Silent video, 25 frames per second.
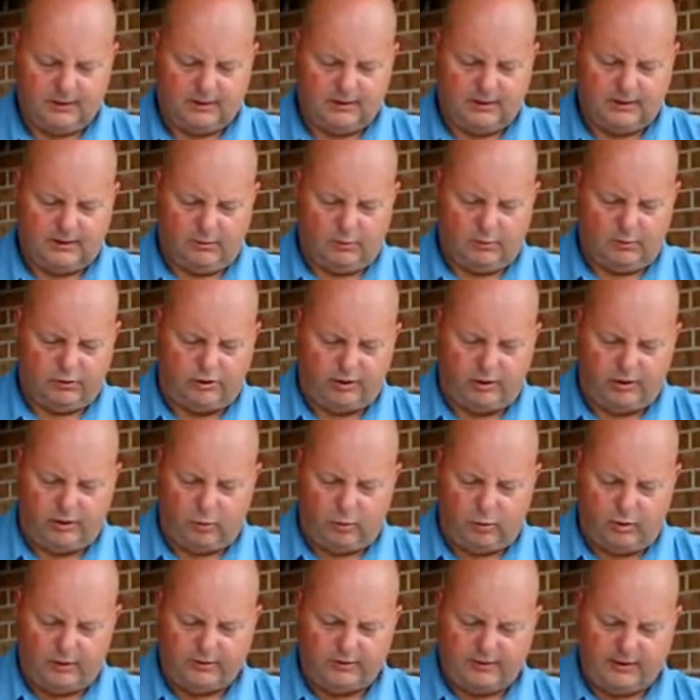Then once you do
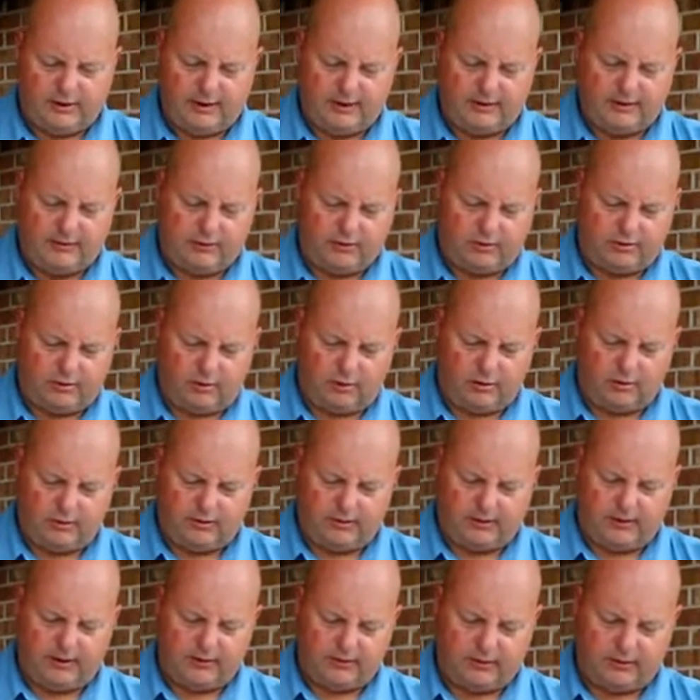one side, you start on
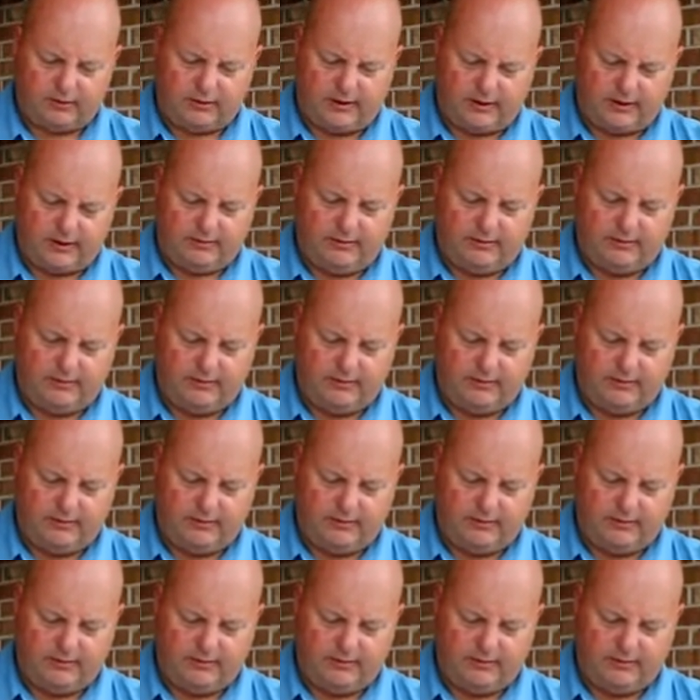the other side.